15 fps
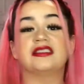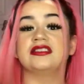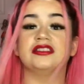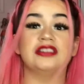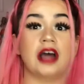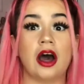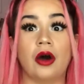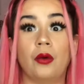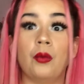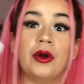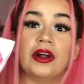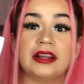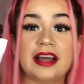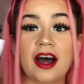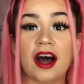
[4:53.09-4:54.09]
So
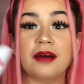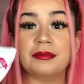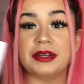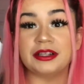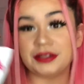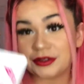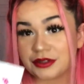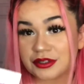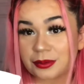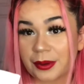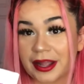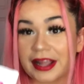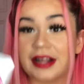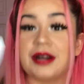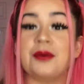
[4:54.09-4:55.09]
will it help me lose
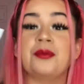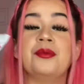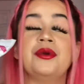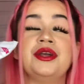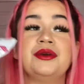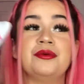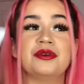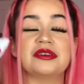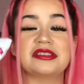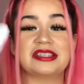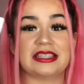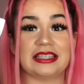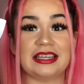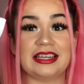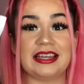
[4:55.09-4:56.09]
weight? We will
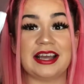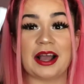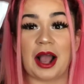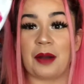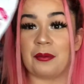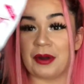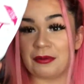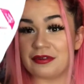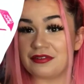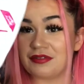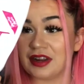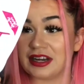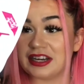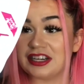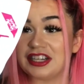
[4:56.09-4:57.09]
see when we
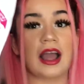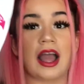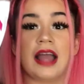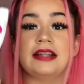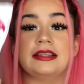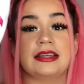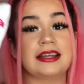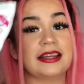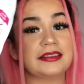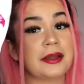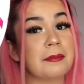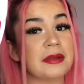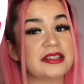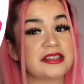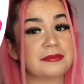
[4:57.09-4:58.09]
finish. I did get the
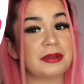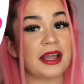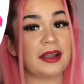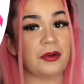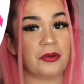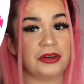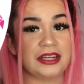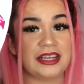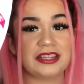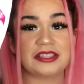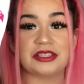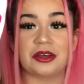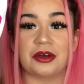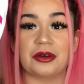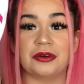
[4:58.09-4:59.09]
month supply only,
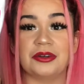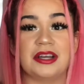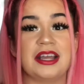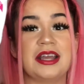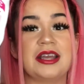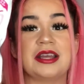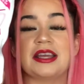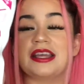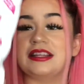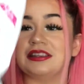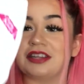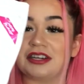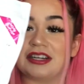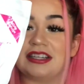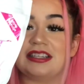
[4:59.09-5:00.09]
so In
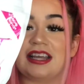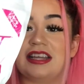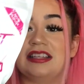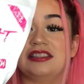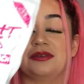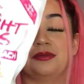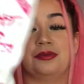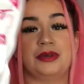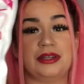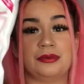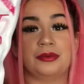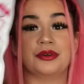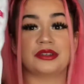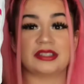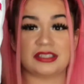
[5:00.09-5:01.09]
30 days, we
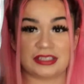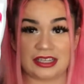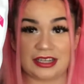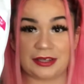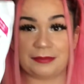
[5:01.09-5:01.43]
will see.